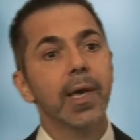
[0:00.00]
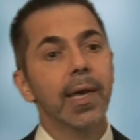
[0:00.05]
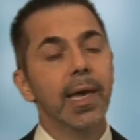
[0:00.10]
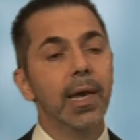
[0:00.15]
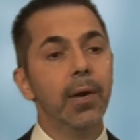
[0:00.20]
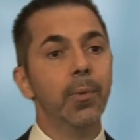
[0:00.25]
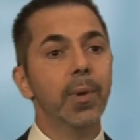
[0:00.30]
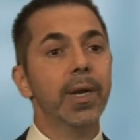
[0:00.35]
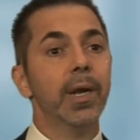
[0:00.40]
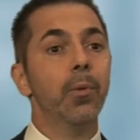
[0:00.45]

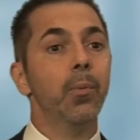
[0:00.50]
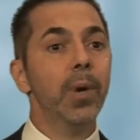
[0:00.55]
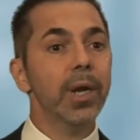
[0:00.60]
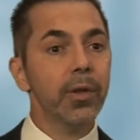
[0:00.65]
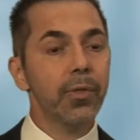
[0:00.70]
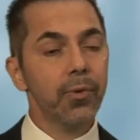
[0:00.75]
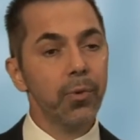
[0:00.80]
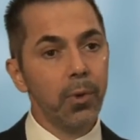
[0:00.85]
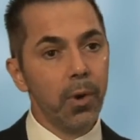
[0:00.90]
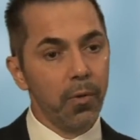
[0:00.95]
And when it went
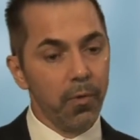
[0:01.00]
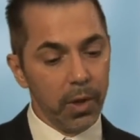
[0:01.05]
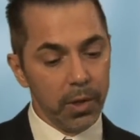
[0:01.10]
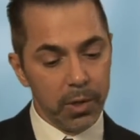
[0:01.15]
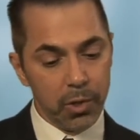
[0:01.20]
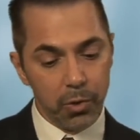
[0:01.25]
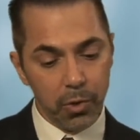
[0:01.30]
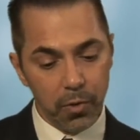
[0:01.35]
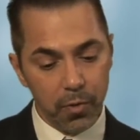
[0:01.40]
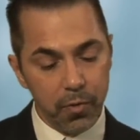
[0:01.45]
through a,
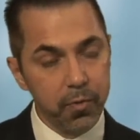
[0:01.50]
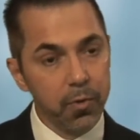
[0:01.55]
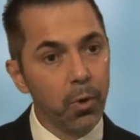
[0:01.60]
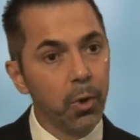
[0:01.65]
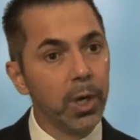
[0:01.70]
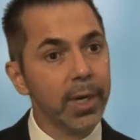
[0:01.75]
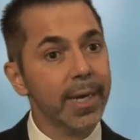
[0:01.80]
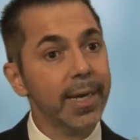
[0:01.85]
to a fork,